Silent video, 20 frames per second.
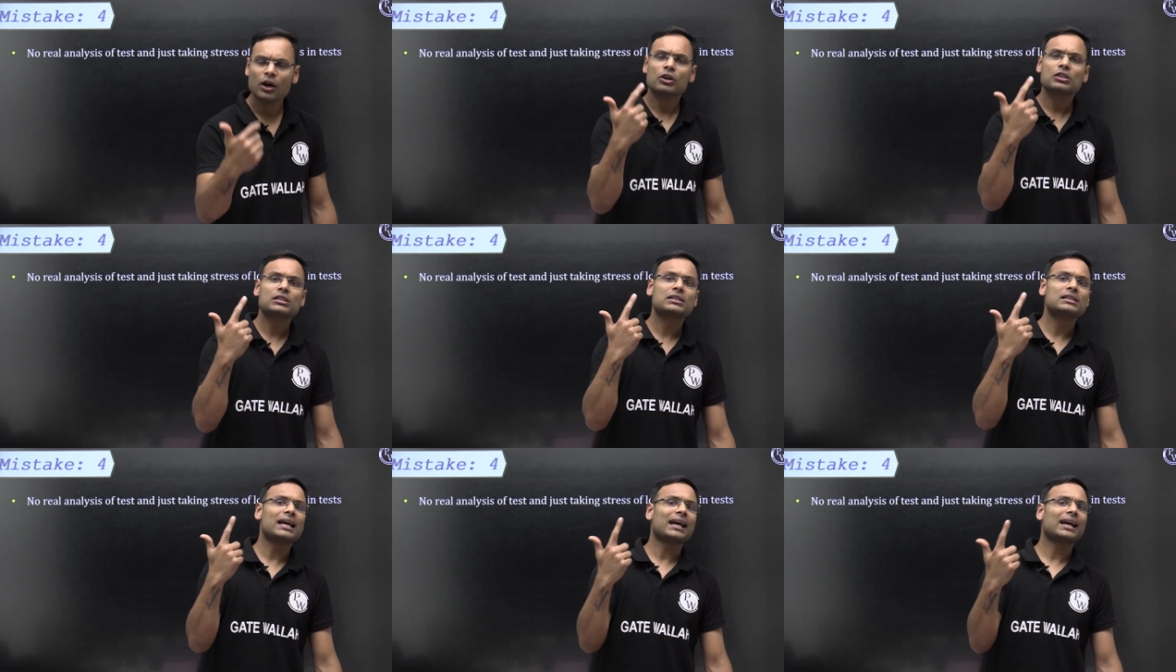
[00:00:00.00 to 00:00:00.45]

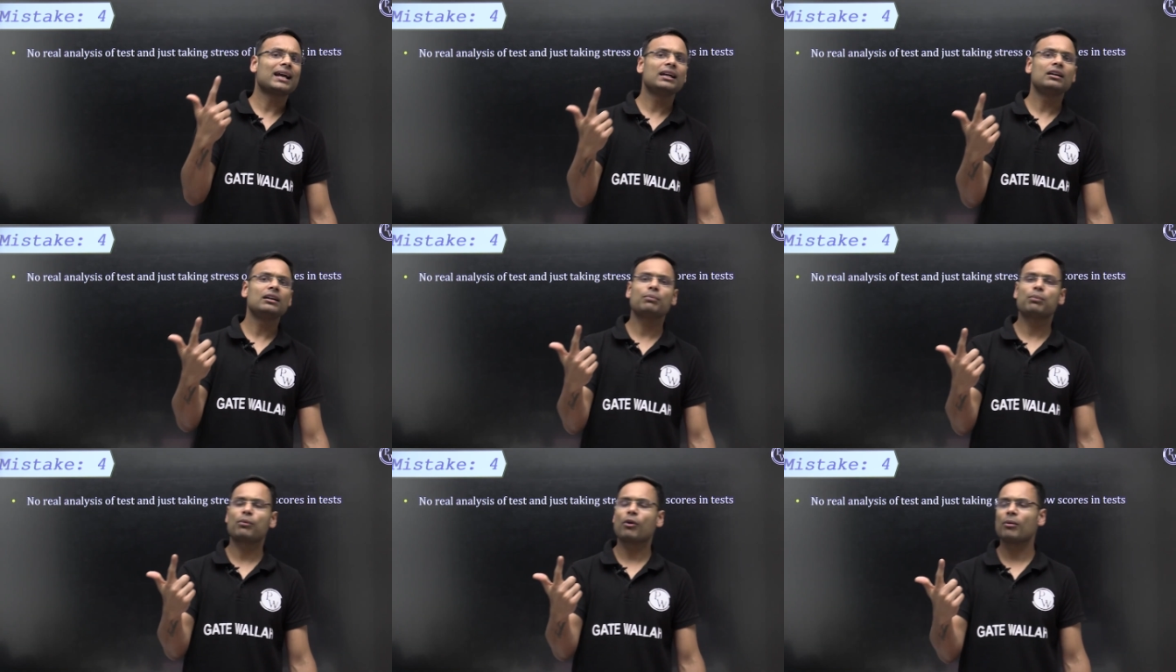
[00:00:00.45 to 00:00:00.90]

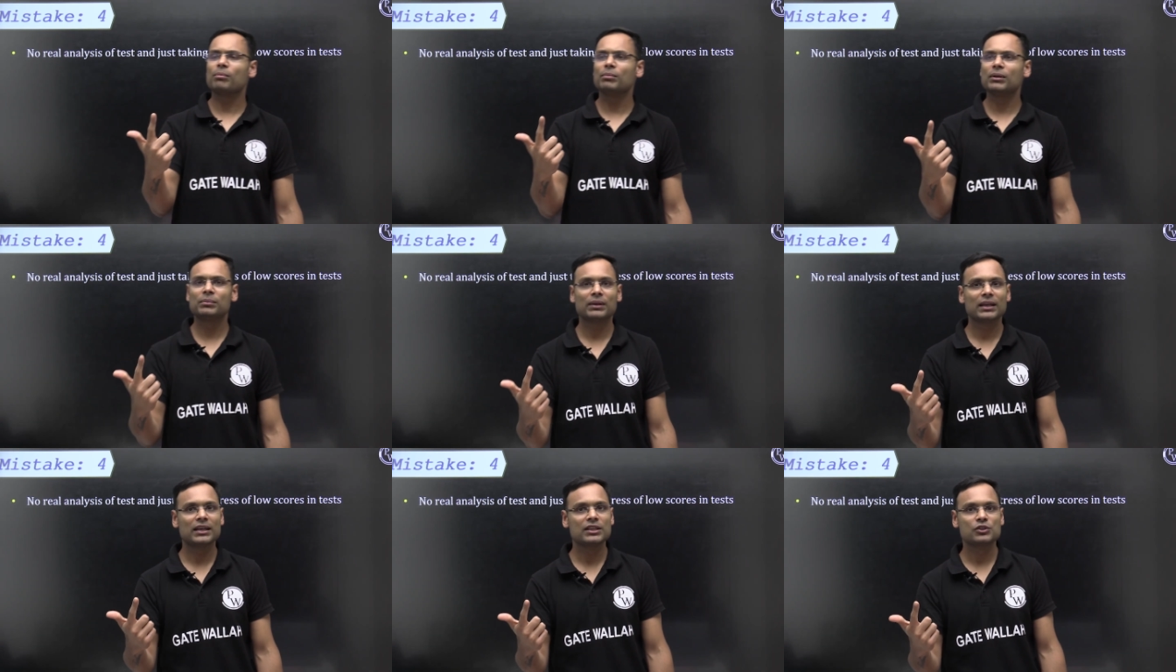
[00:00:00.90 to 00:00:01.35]
Second
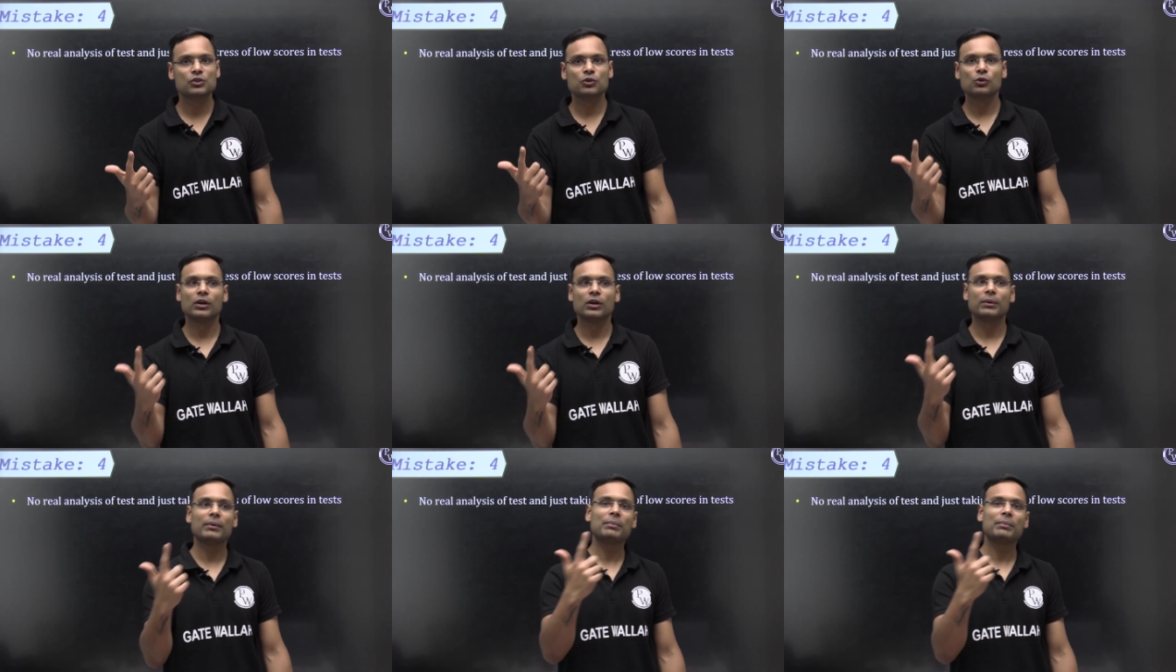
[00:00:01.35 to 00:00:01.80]
problem is
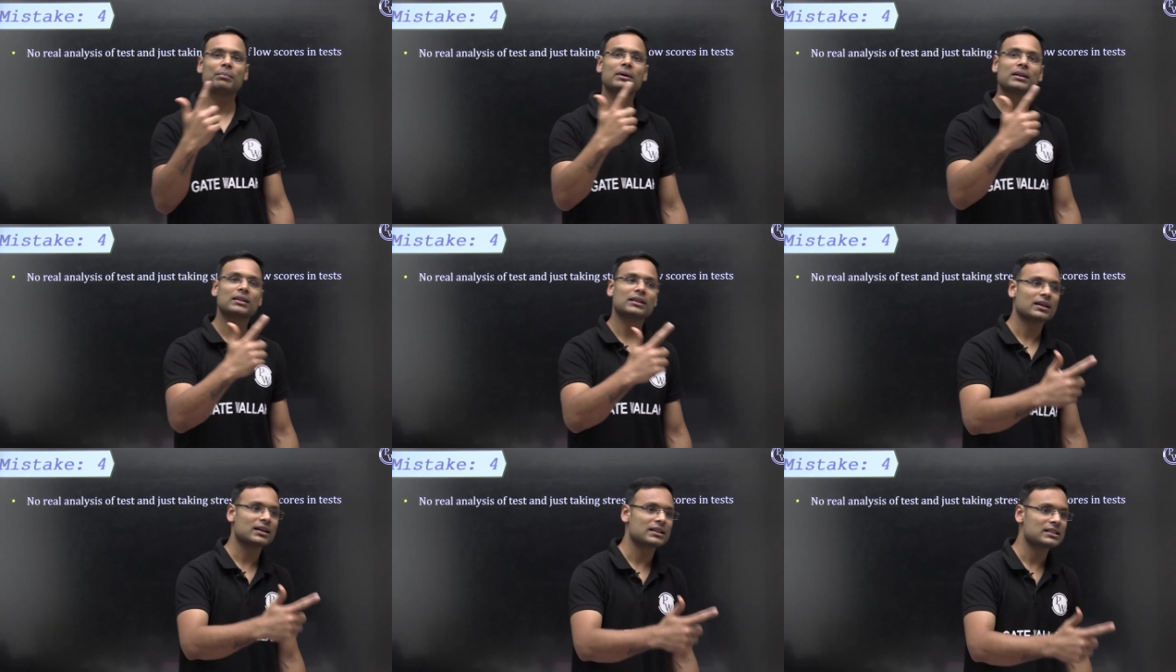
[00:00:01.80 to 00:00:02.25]
you remember
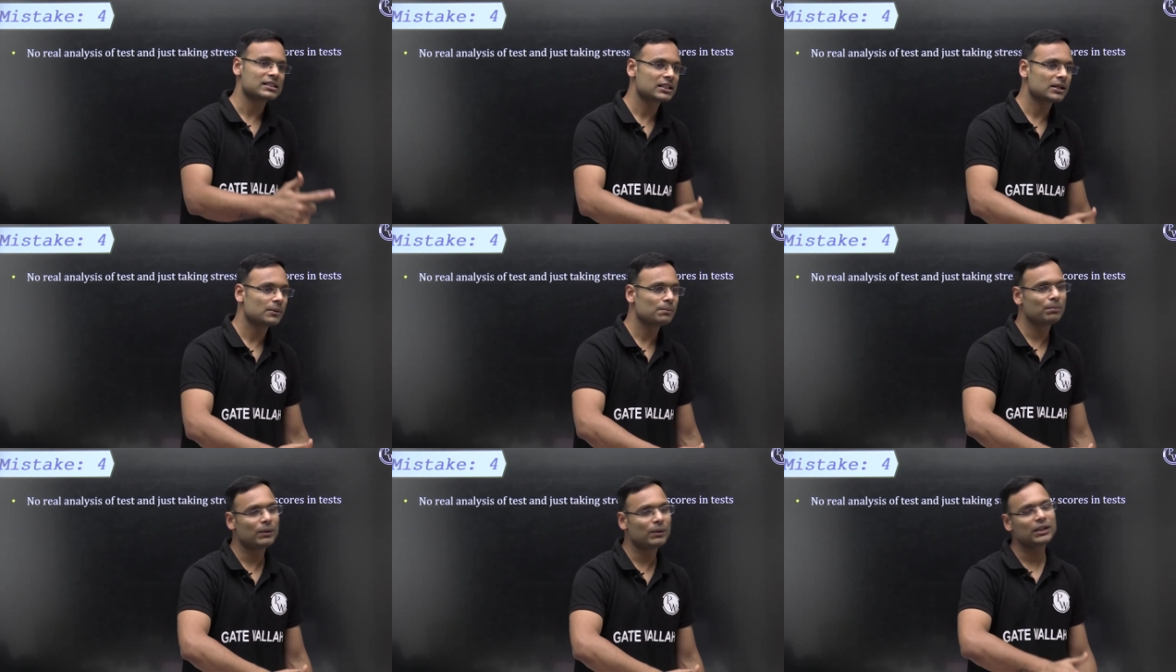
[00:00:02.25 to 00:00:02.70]
the
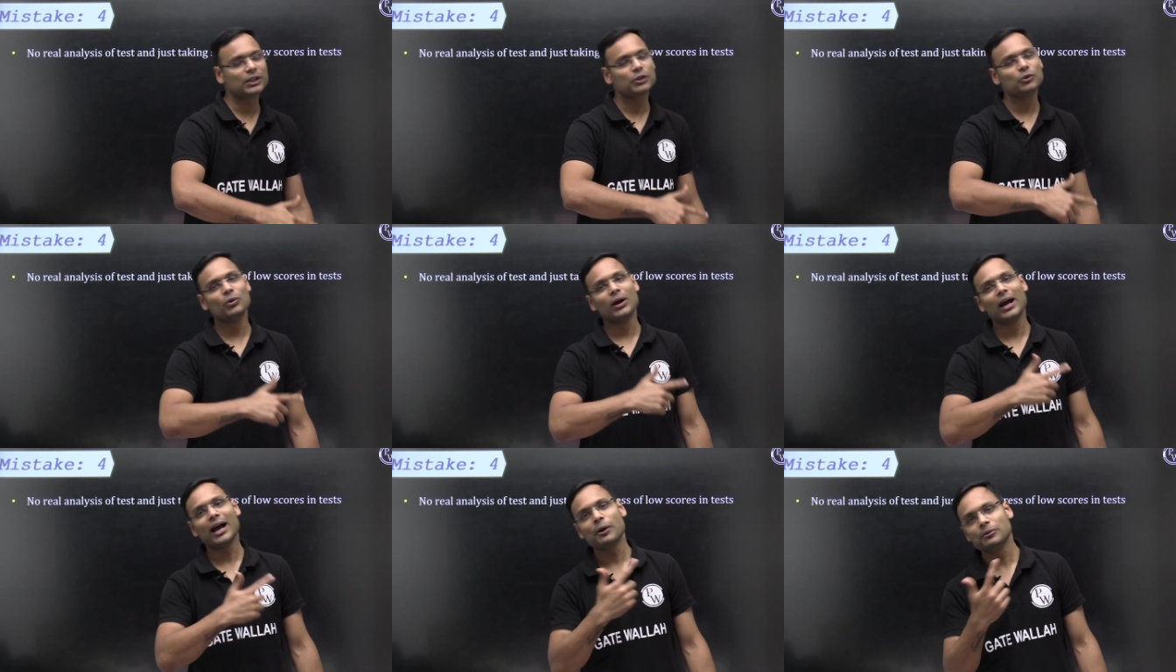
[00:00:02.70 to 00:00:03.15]
concept, but
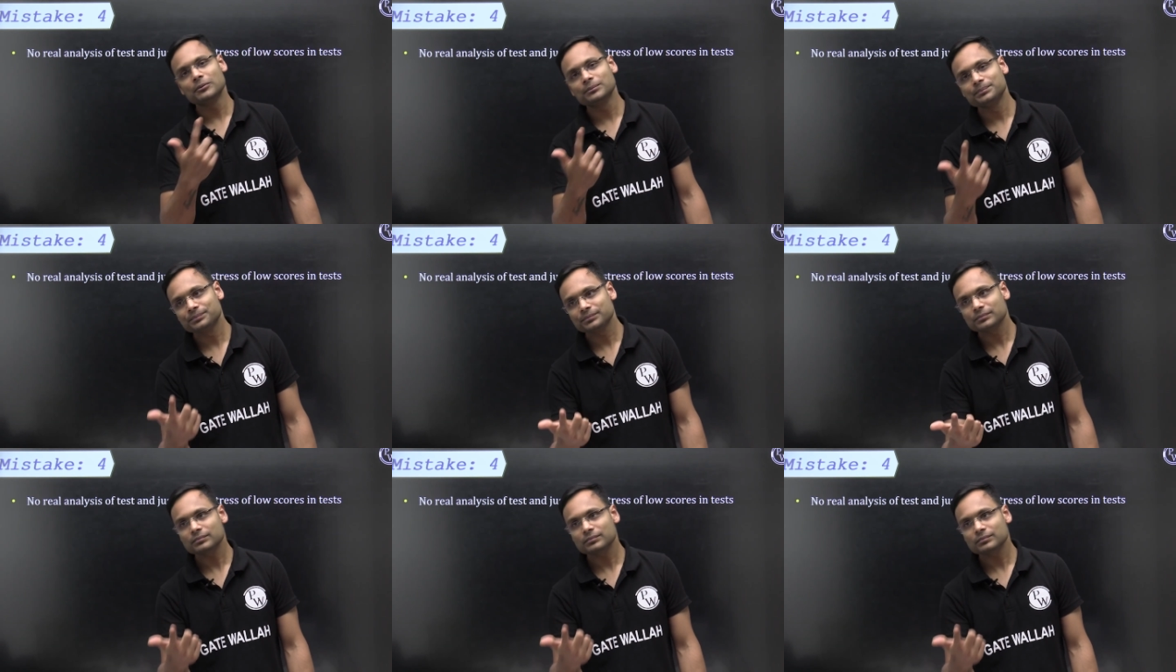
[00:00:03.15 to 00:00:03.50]
you have